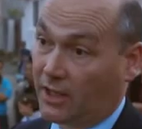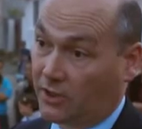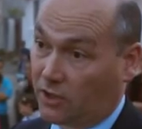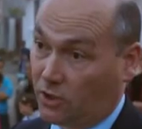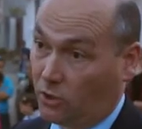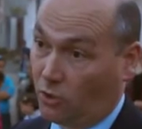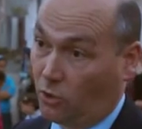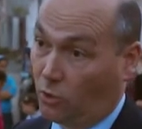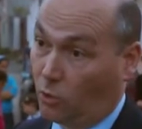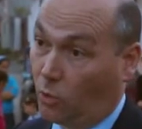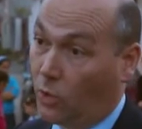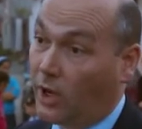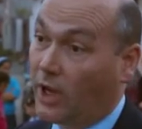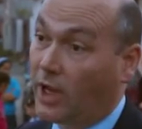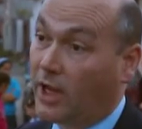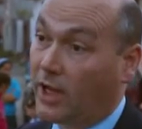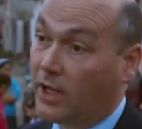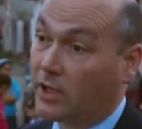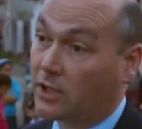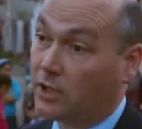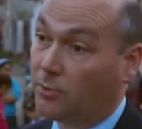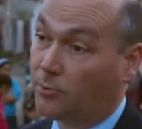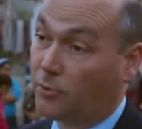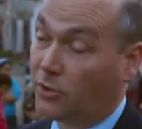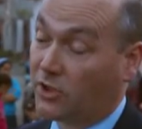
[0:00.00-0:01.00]
at all. We're
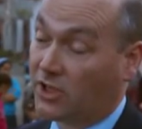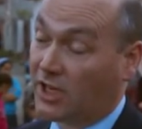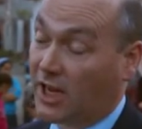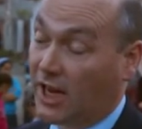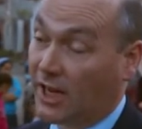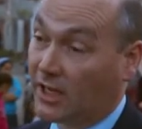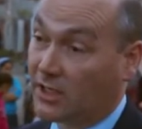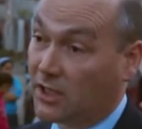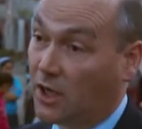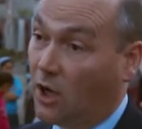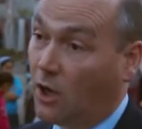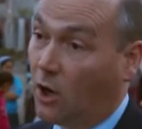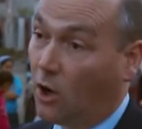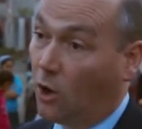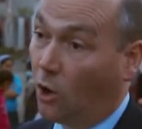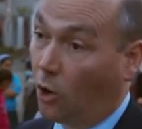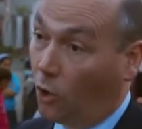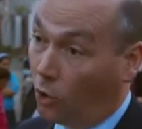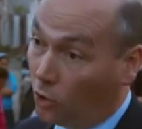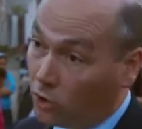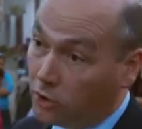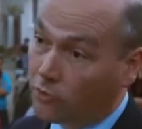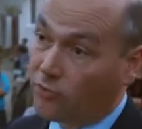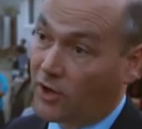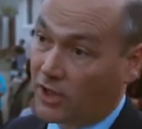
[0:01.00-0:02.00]
here to protect
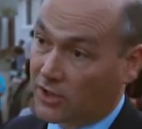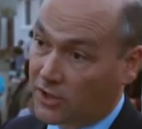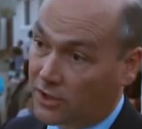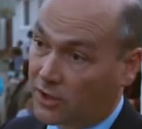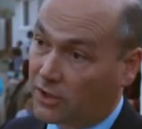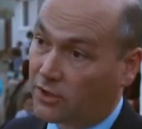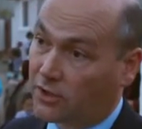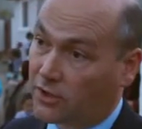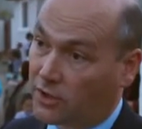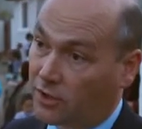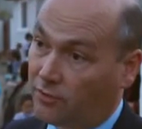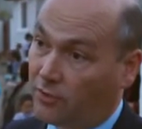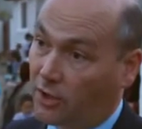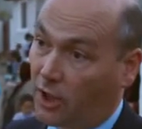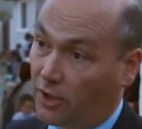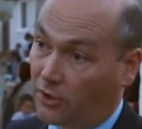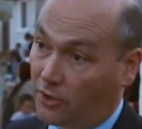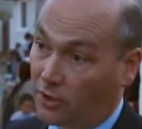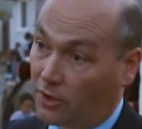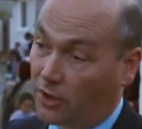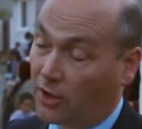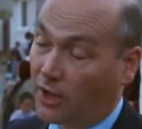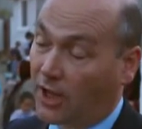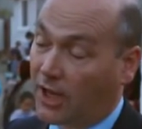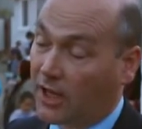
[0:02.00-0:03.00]
all the residents of London,